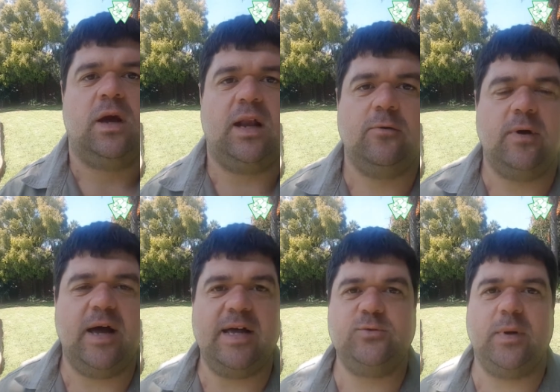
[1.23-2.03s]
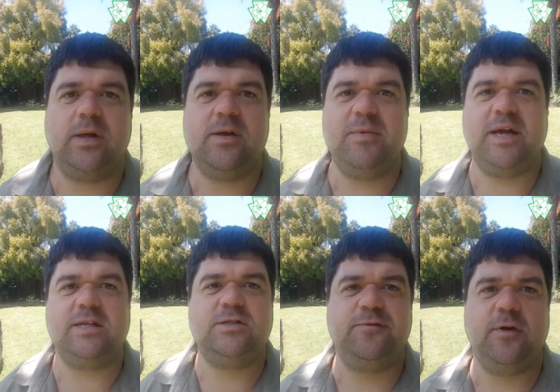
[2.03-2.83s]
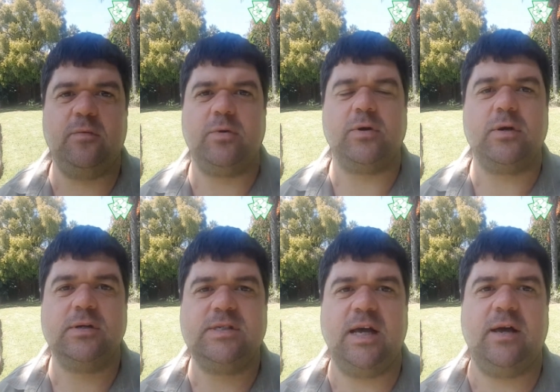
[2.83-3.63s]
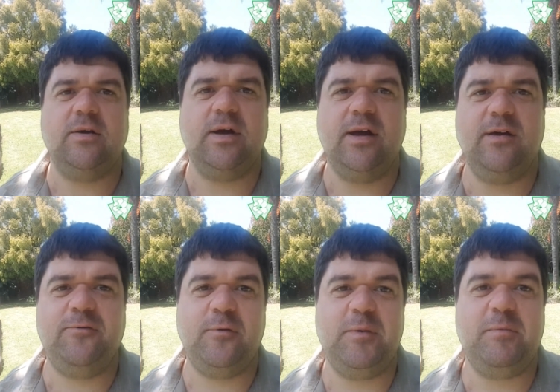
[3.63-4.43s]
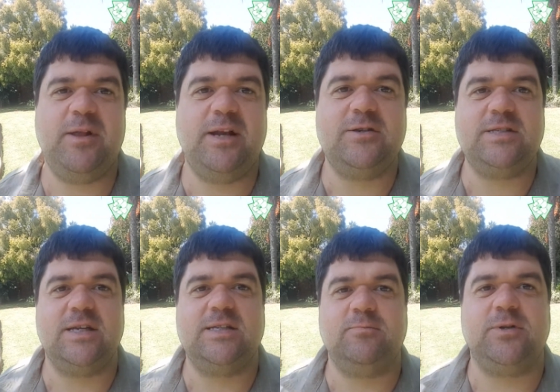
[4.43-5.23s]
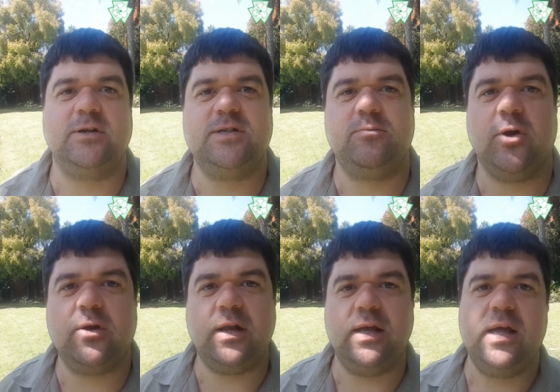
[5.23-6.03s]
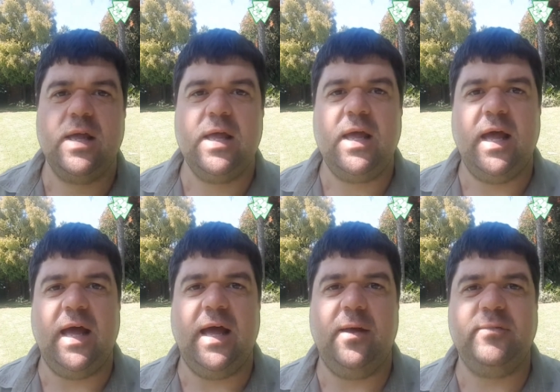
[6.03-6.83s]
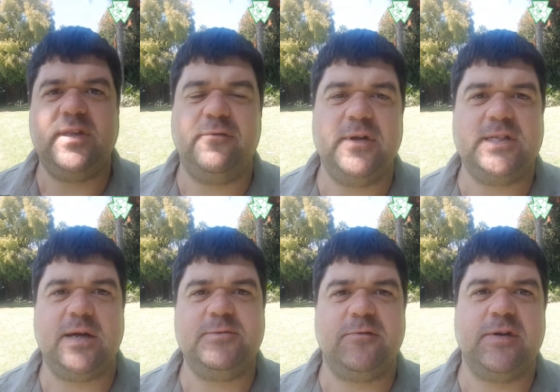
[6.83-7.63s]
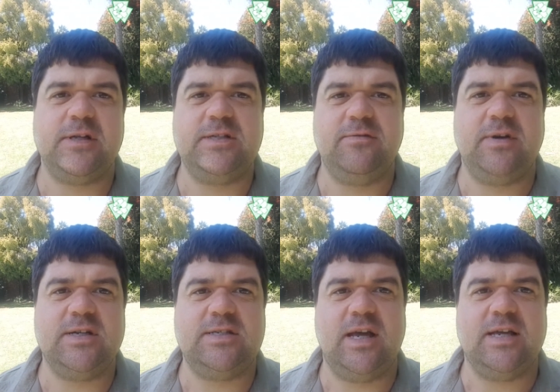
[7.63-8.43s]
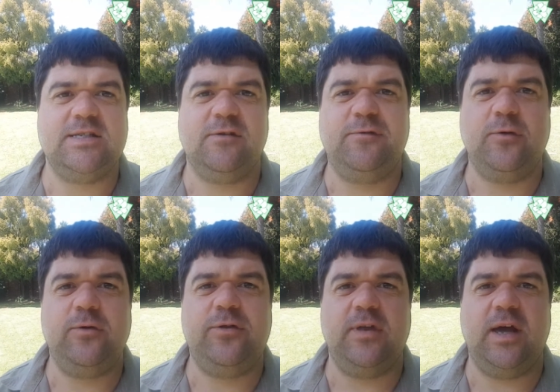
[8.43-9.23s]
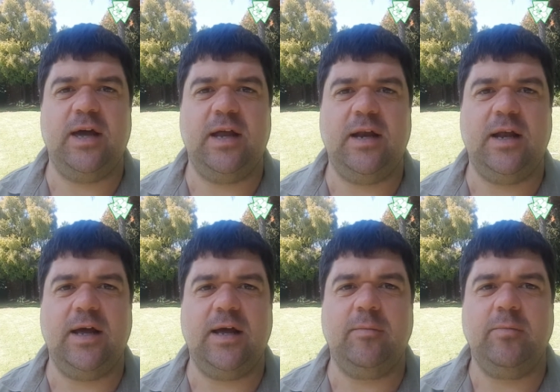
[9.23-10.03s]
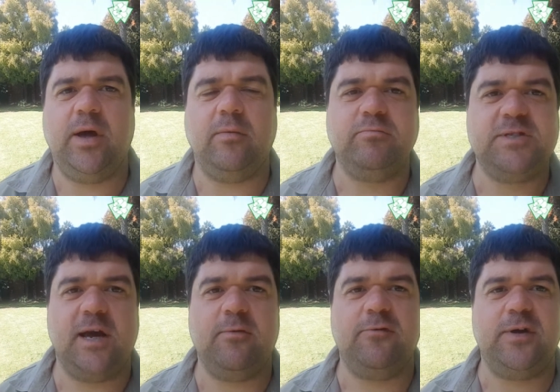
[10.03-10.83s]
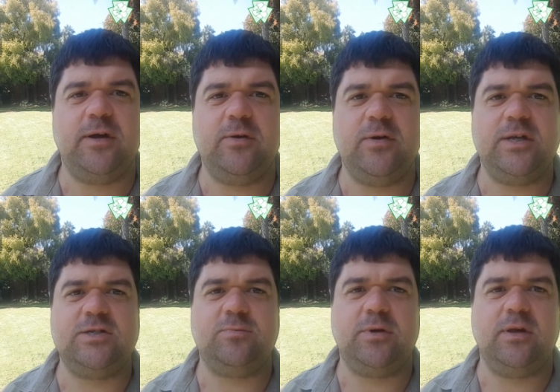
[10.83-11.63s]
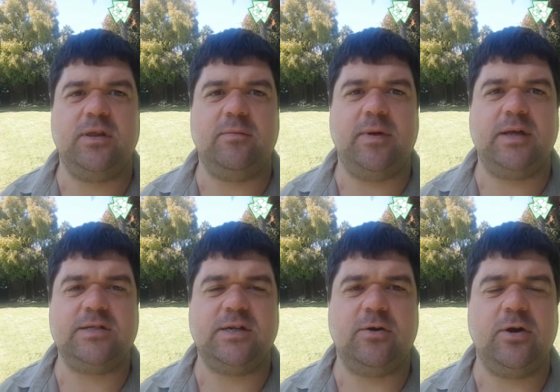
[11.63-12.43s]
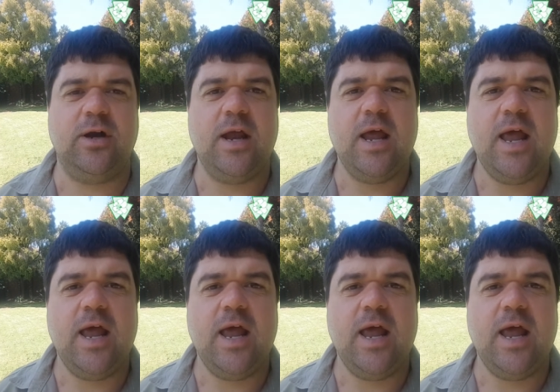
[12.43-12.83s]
Hello and welcome again to Farmbook. So uh, for people interested in planting broccoli, um, different types of cultivars and so forth and um, yeah, time of year you need to plant them and so on.